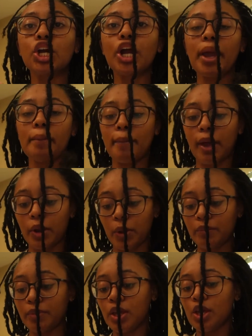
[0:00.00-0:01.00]
and
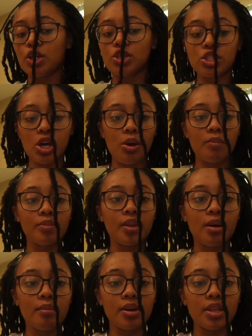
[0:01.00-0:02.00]
better. So
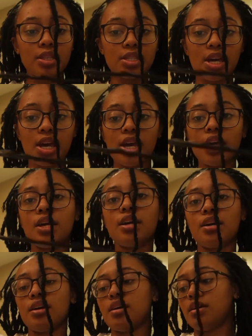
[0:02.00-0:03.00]
I'm gonna take
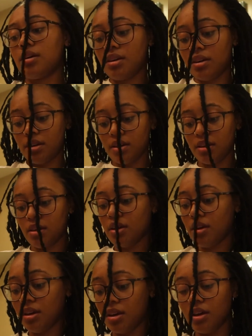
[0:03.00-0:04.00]

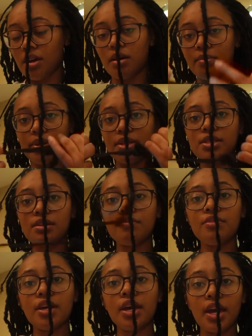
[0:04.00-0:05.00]
a piece of
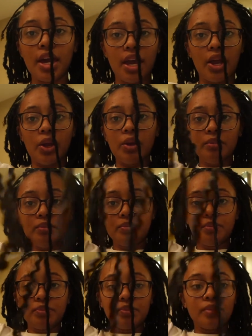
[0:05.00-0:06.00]
the hair,
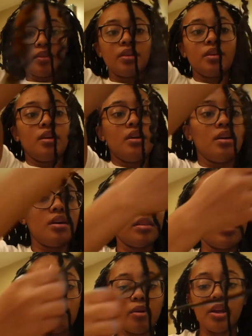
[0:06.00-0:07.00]

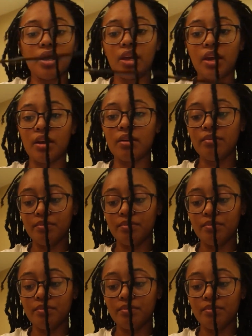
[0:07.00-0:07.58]
the braiding hair,